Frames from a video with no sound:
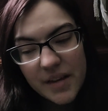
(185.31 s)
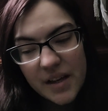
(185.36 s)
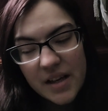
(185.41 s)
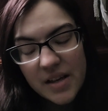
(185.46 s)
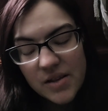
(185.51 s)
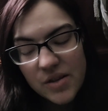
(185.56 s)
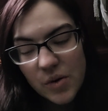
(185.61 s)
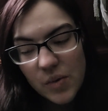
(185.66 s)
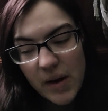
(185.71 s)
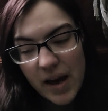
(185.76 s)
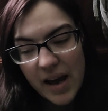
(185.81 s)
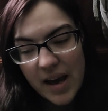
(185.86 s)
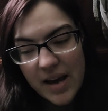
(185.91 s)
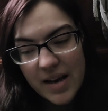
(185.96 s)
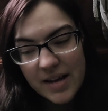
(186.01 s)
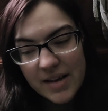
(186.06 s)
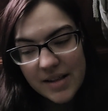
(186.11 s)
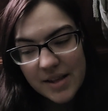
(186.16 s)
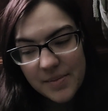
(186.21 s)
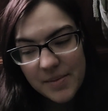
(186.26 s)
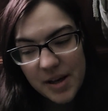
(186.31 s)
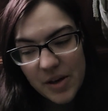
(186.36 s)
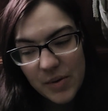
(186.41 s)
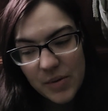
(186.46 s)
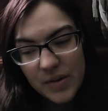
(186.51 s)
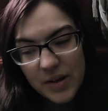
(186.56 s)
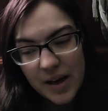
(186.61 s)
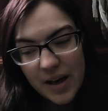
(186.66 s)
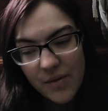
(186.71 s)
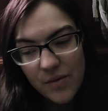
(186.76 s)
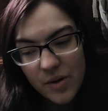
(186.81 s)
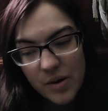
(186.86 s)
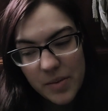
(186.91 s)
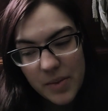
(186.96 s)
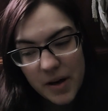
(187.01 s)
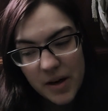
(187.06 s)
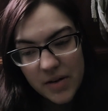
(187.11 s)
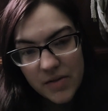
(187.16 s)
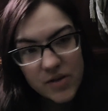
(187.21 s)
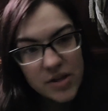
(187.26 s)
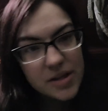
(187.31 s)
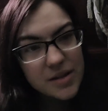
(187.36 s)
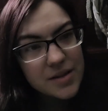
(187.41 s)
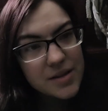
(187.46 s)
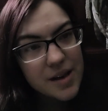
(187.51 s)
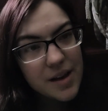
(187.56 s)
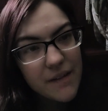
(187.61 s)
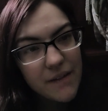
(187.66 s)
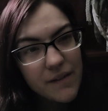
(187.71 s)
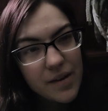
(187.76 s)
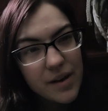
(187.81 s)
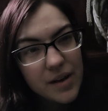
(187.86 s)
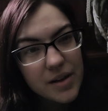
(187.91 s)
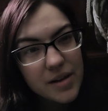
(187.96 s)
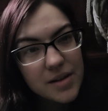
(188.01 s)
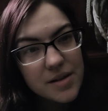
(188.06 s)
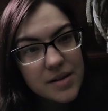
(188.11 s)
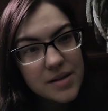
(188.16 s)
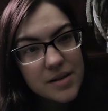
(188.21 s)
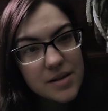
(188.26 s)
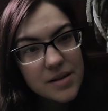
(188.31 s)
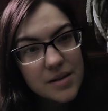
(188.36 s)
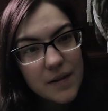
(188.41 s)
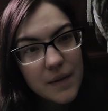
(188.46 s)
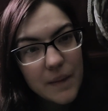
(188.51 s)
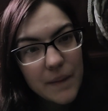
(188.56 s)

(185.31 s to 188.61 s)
is okay, except I only have one pair of jeans that fits.